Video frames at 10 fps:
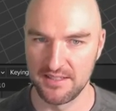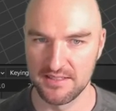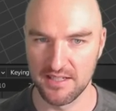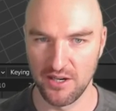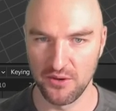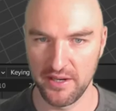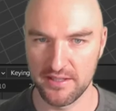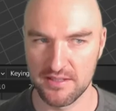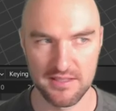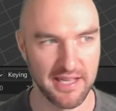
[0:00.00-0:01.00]
So
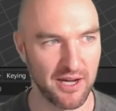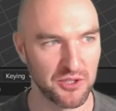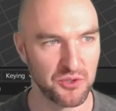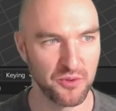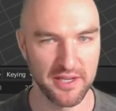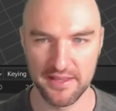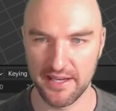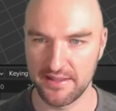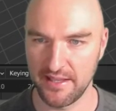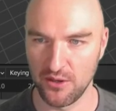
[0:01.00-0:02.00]
it's now doing
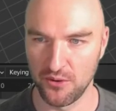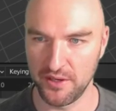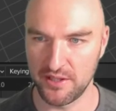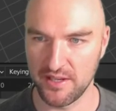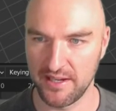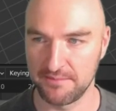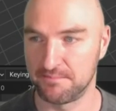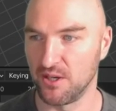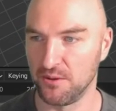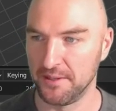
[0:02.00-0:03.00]
that Delaunay.
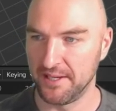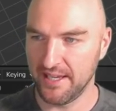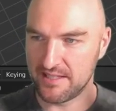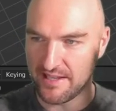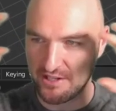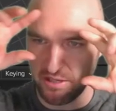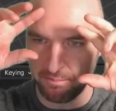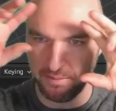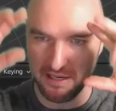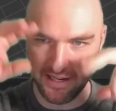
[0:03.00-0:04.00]
So essentially
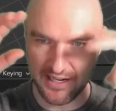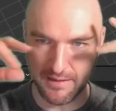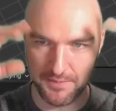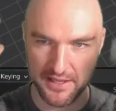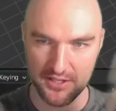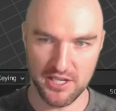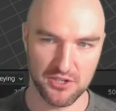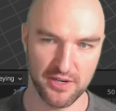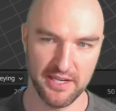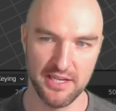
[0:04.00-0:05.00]
building up that
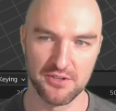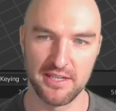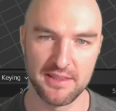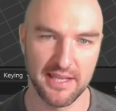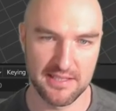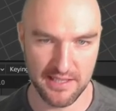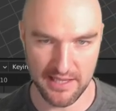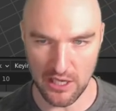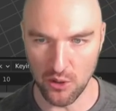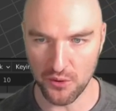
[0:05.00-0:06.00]
tetrahedra. That's a
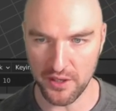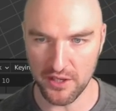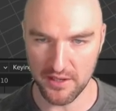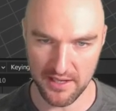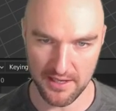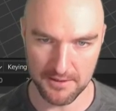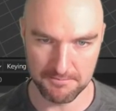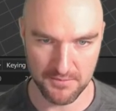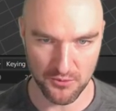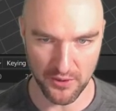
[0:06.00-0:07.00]
Delaunay
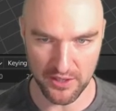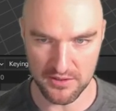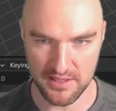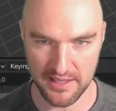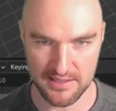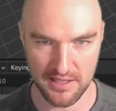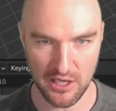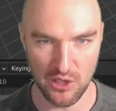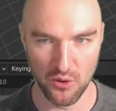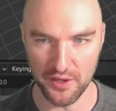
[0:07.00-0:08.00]
that's the
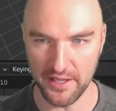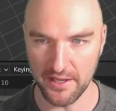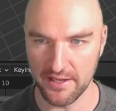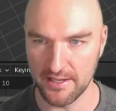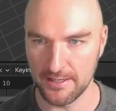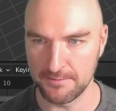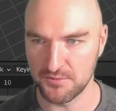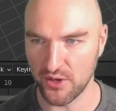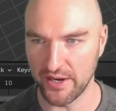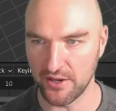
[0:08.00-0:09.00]
Delaunay
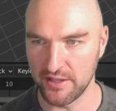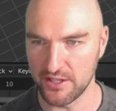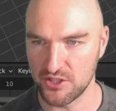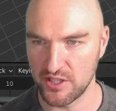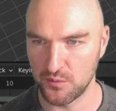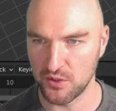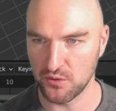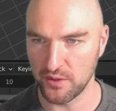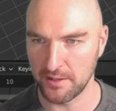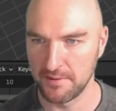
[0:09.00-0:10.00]
triangulation that we're
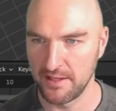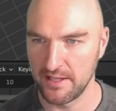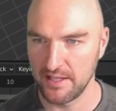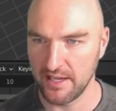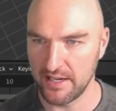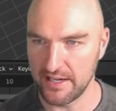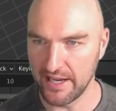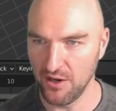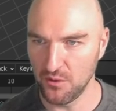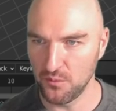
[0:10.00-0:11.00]
doing. And
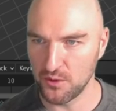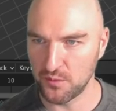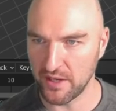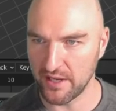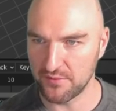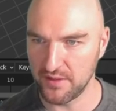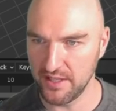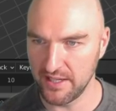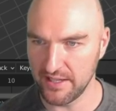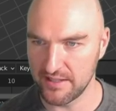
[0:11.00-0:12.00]
now what we have
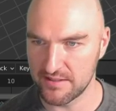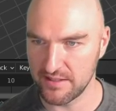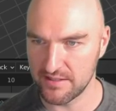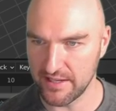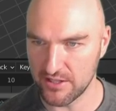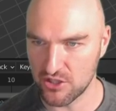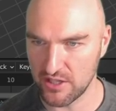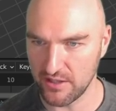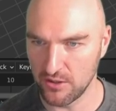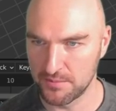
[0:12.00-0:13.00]
here is
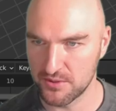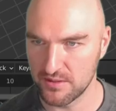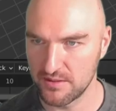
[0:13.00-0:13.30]
essentially, oops,